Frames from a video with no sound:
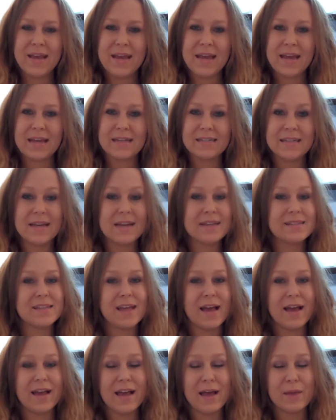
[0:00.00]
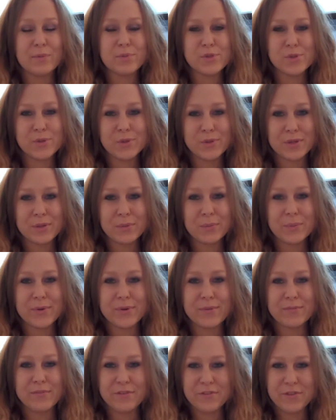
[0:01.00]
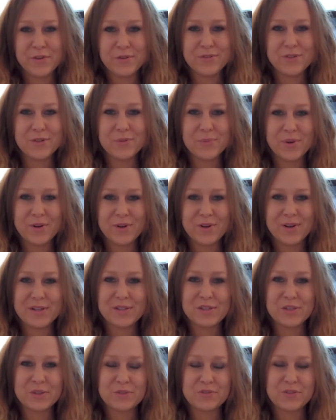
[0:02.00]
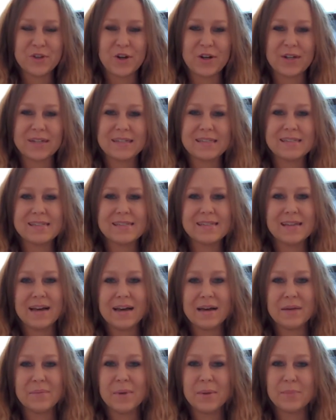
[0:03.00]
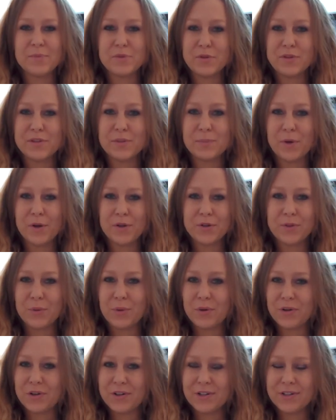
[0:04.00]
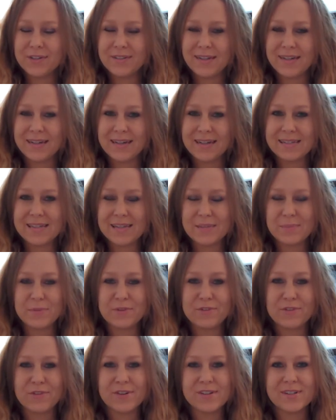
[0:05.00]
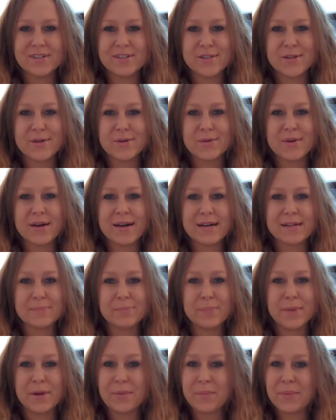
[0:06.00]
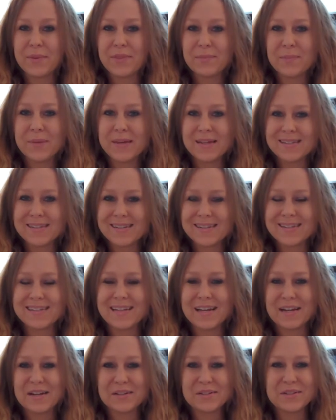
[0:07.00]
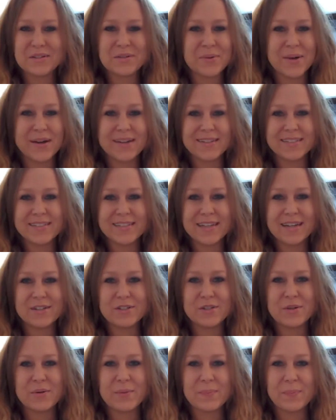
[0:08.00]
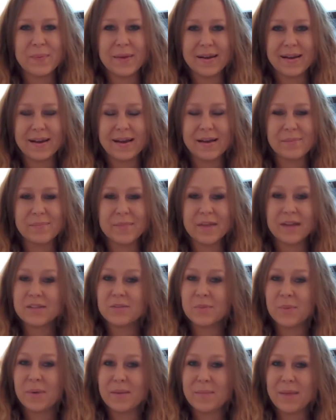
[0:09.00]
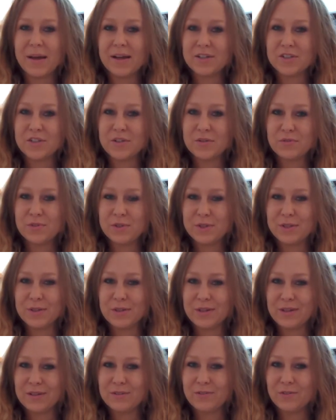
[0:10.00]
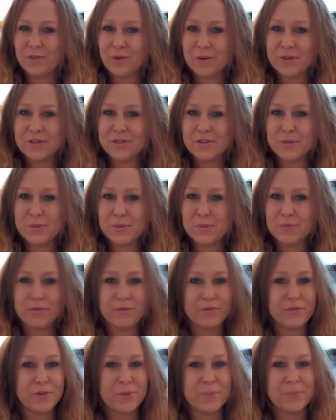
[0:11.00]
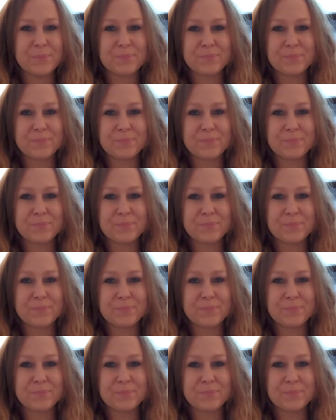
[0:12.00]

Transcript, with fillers: And yes, I absolutely will review Tomb Raider Angel of Darkness. Um, I'm doing them all in order, like I said before, so uh, bear with me. It's going to take a little while to get to it, but um, that's what I'm actually really looking forward to review.